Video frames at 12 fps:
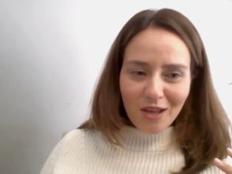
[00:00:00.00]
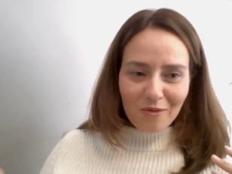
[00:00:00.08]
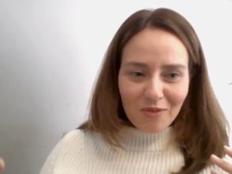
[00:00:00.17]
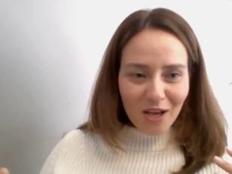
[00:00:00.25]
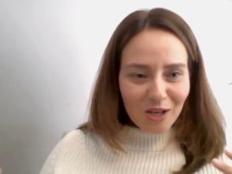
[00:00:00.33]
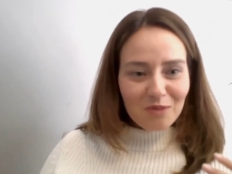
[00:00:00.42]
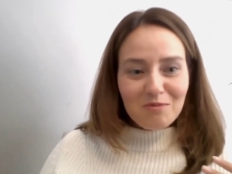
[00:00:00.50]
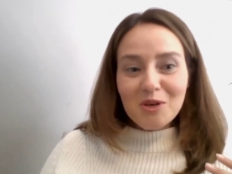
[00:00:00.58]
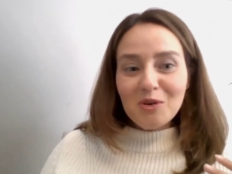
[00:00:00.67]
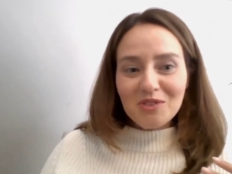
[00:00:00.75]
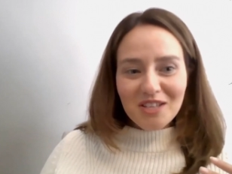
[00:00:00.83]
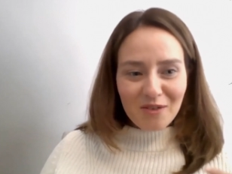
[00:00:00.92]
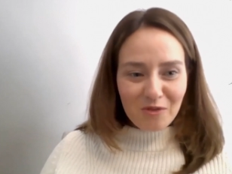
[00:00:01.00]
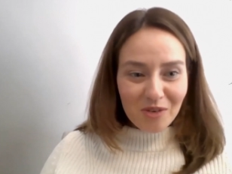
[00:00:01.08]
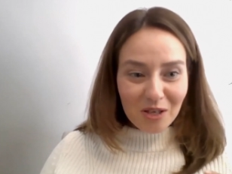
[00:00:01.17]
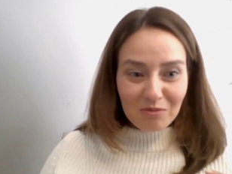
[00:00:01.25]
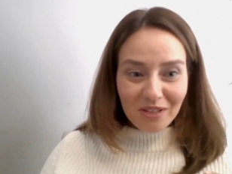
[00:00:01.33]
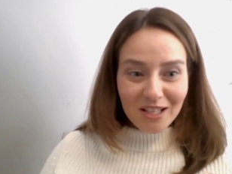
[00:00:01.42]
that, that commute that
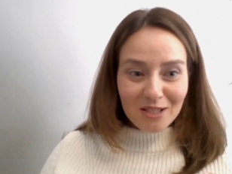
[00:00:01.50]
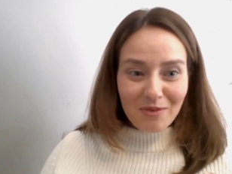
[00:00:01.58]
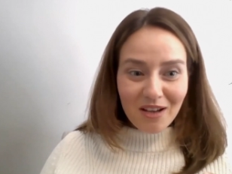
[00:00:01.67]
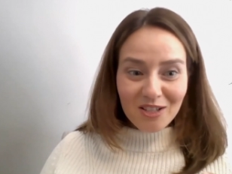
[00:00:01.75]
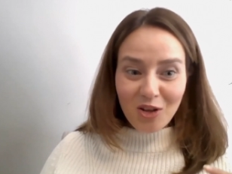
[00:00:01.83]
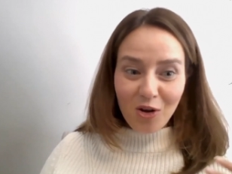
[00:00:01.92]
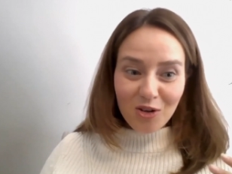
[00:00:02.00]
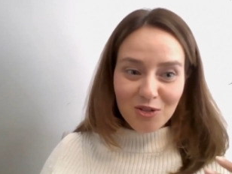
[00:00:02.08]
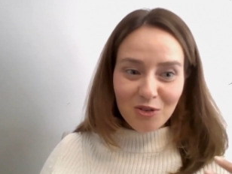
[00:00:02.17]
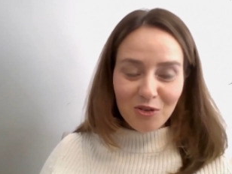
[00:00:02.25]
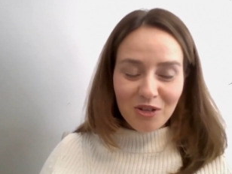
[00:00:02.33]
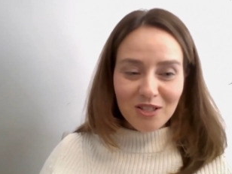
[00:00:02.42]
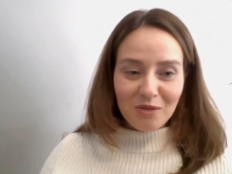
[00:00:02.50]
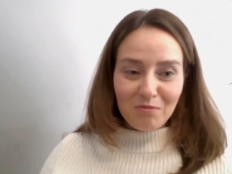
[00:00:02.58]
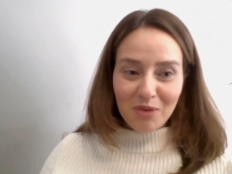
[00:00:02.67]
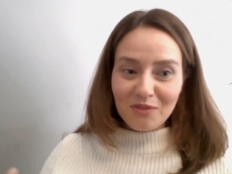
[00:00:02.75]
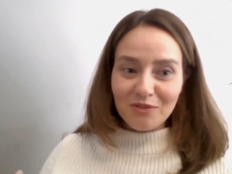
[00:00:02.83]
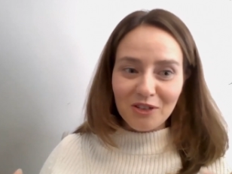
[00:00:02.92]
everyone complains about is also creates a
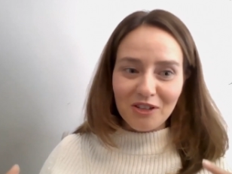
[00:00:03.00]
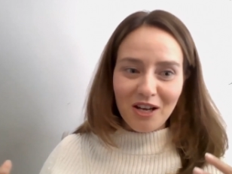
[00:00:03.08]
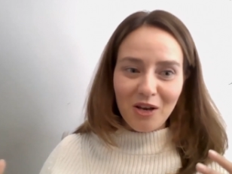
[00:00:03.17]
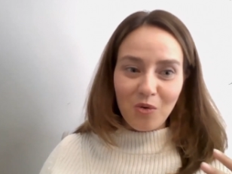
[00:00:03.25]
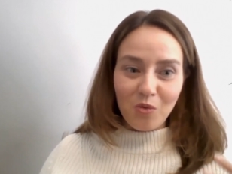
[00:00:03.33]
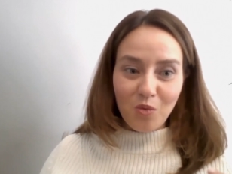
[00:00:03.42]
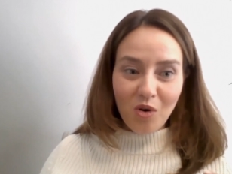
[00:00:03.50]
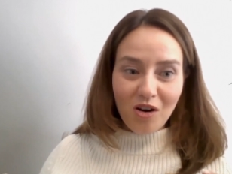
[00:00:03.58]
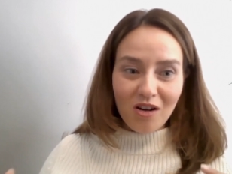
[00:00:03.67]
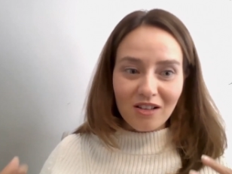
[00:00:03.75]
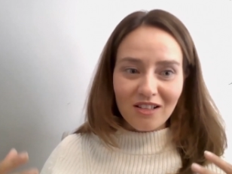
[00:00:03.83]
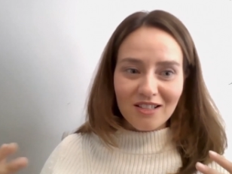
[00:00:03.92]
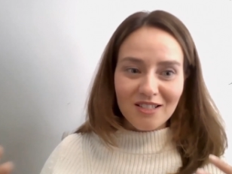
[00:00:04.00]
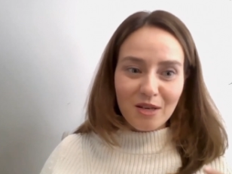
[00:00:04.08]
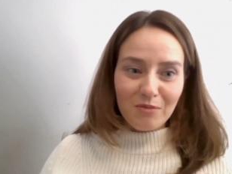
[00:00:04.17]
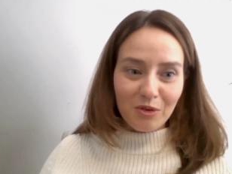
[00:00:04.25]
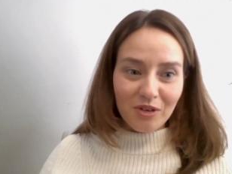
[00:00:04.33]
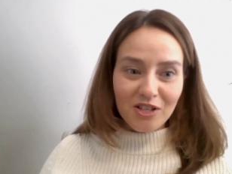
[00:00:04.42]
buffer and a wall and a
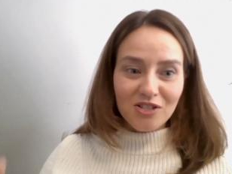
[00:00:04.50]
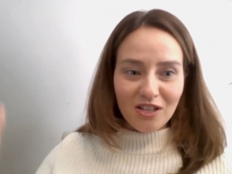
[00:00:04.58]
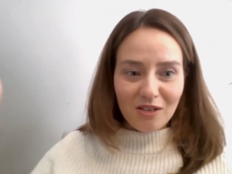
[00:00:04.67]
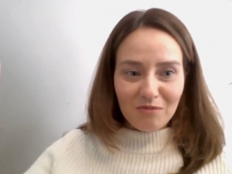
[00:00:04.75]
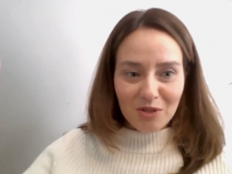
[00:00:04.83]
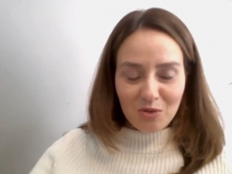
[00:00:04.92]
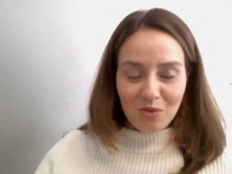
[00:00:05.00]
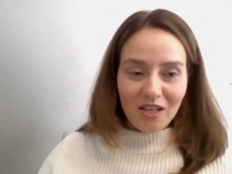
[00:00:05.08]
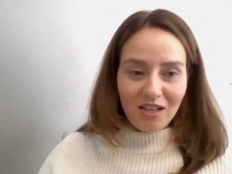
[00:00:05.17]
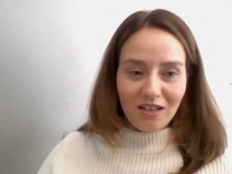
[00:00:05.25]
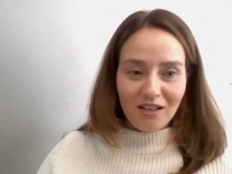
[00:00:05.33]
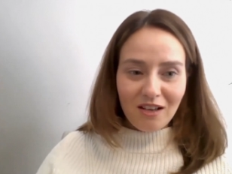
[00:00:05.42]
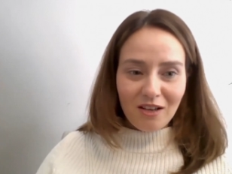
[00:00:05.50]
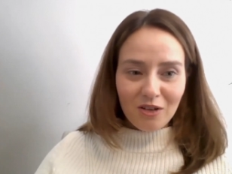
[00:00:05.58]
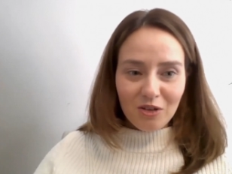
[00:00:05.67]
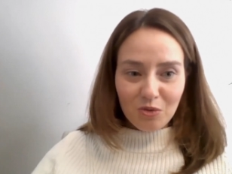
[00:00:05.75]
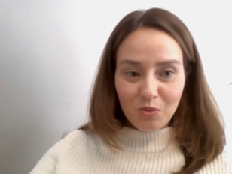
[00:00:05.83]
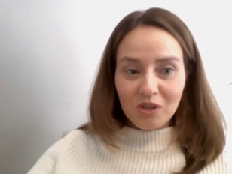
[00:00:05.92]
separation between
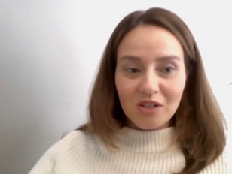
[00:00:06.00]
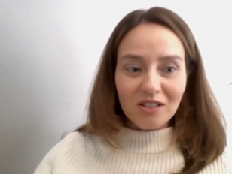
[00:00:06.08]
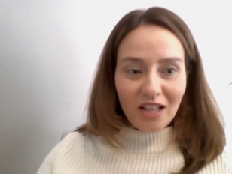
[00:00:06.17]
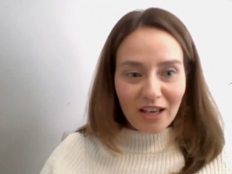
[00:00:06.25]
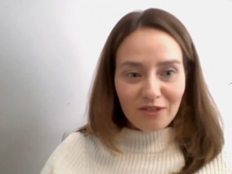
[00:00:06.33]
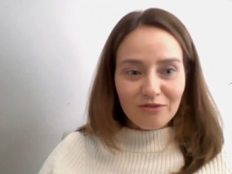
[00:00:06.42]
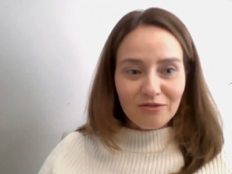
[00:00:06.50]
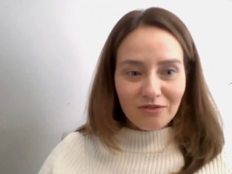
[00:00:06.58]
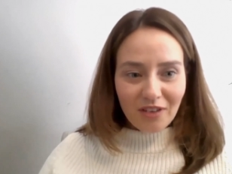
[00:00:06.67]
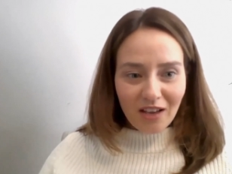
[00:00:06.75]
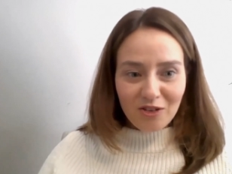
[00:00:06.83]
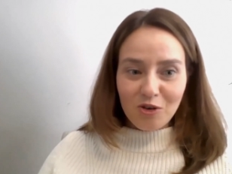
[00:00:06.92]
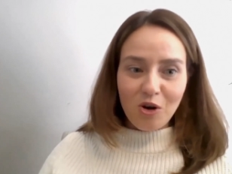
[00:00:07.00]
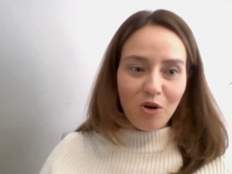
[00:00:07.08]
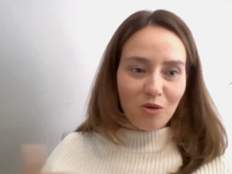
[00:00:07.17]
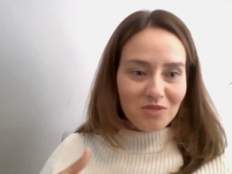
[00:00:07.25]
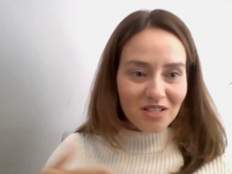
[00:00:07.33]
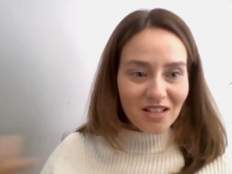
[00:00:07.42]
your work life and your
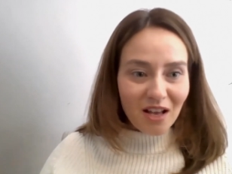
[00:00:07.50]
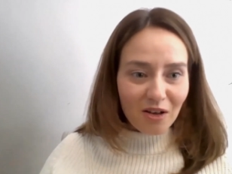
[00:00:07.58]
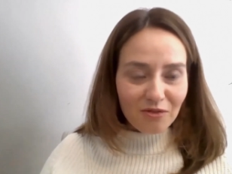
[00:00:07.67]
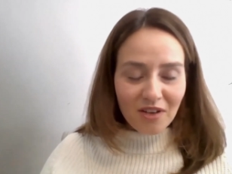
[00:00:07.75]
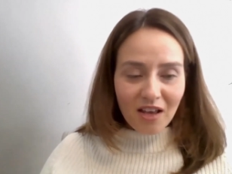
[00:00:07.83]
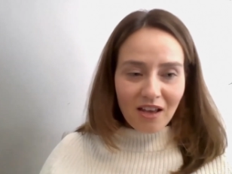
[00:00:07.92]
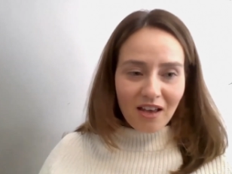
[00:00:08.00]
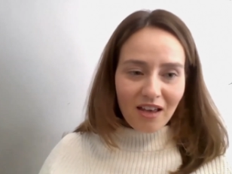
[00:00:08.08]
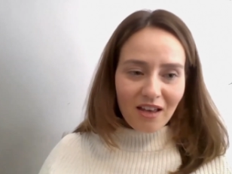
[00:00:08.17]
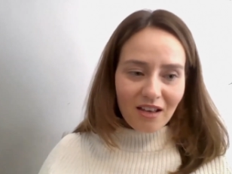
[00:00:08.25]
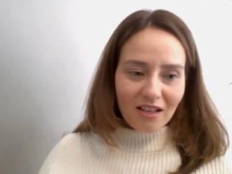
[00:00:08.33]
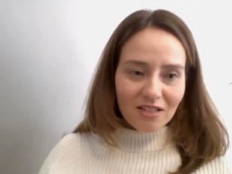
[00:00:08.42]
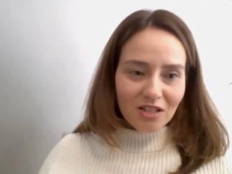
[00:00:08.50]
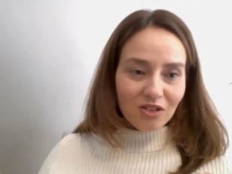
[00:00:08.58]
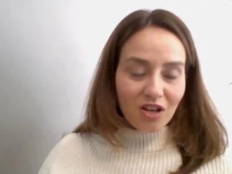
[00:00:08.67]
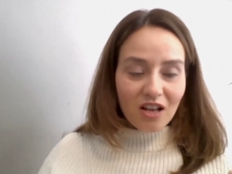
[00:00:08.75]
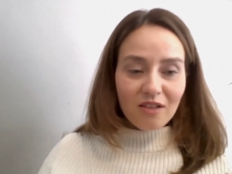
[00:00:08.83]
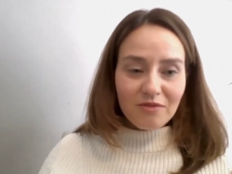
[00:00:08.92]
home self. And a
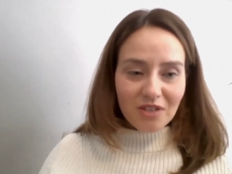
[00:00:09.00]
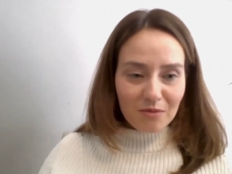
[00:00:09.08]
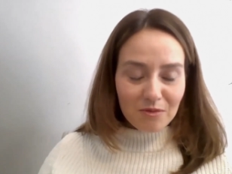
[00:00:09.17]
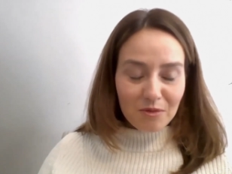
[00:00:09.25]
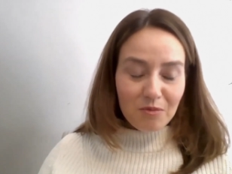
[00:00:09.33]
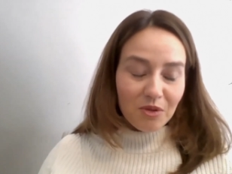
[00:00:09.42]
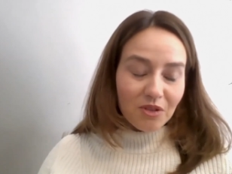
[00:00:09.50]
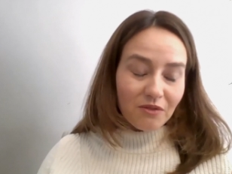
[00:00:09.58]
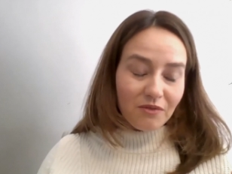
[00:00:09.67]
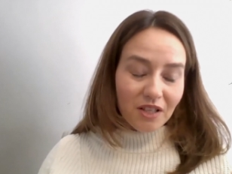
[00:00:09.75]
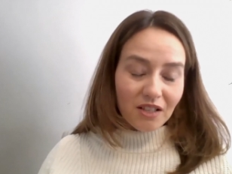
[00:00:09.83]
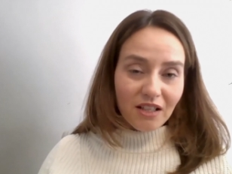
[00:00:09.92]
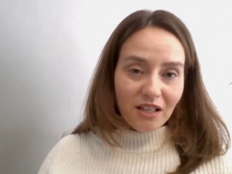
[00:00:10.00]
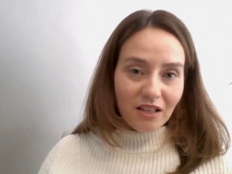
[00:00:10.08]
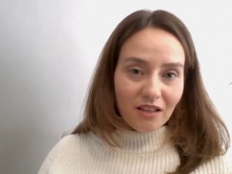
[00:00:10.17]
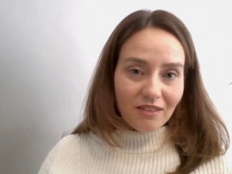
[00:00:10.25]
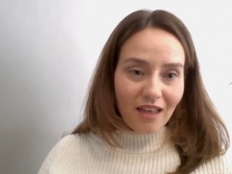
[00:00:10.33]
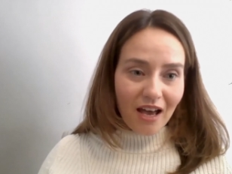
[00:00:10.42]
lot of times people are
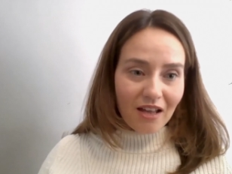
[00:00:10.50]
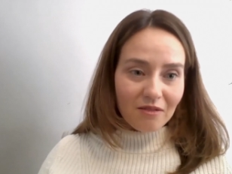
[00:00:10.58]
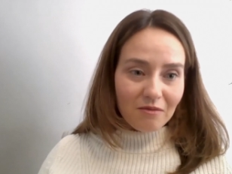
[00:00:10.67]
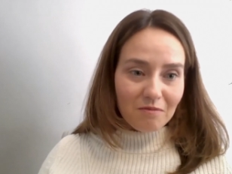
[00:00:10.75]
feeling that